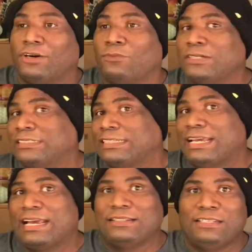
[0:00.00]
once
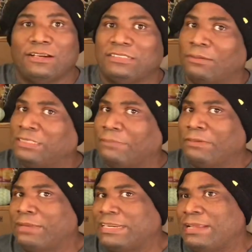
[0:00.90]
again, you know, double dipping
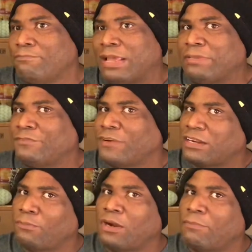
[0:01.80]
may be frowned
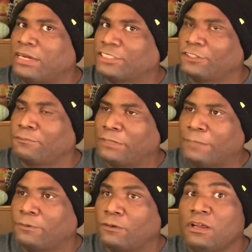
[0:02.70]
upon by certain
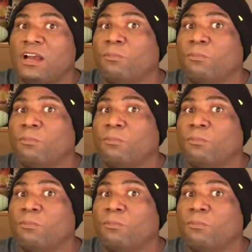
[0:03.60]
people,